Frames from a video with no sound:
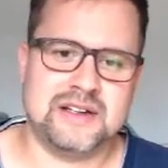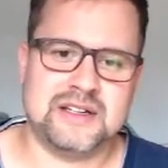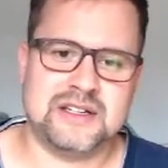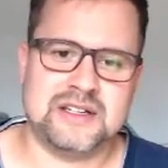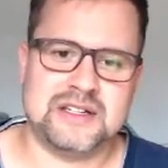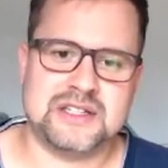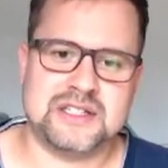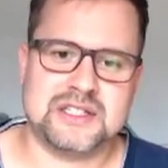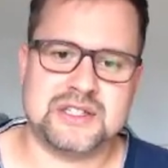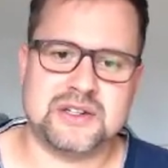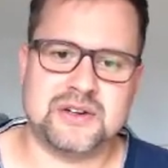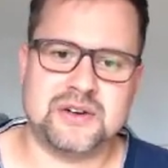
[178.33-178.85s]

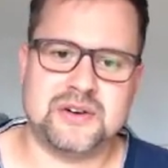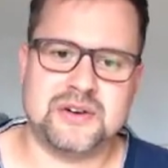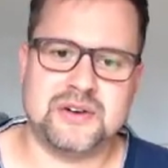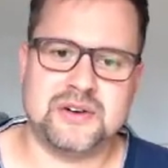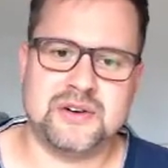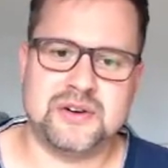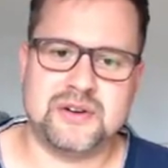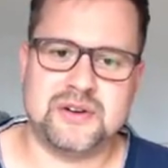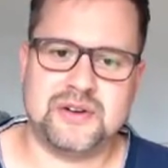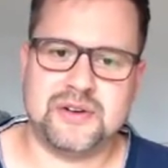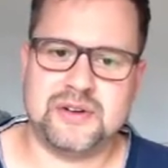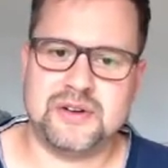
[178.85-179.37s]

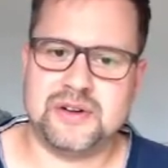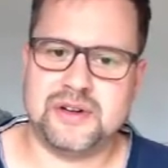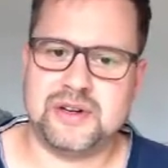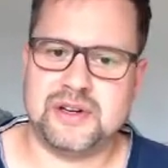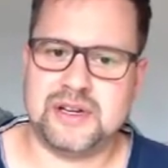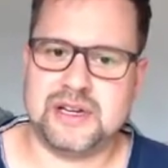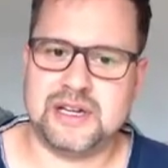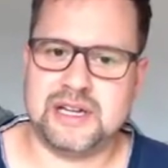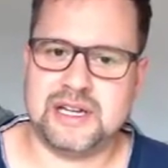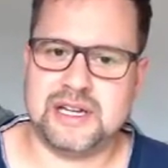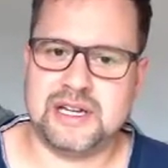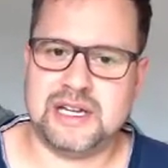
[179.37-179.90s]
So
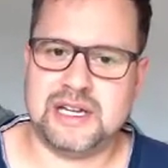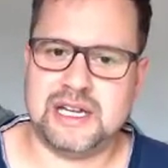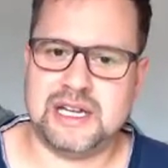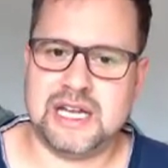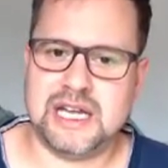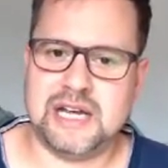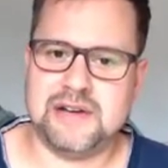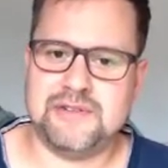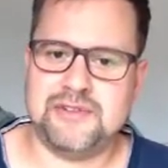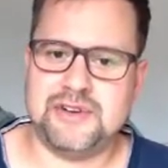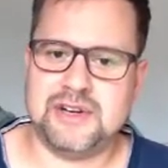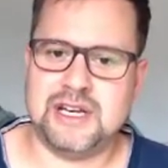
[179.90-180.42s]

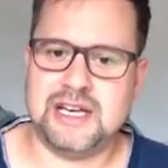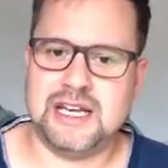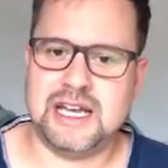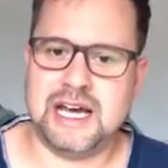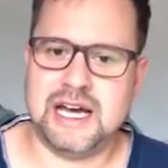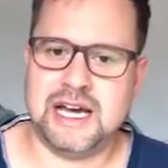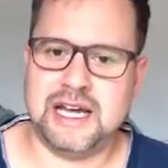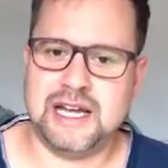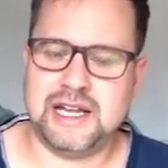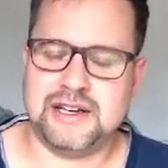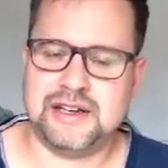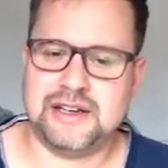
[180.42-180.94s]
every
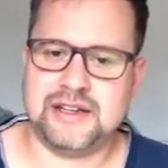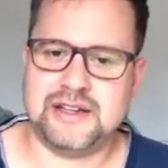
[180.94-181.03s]
line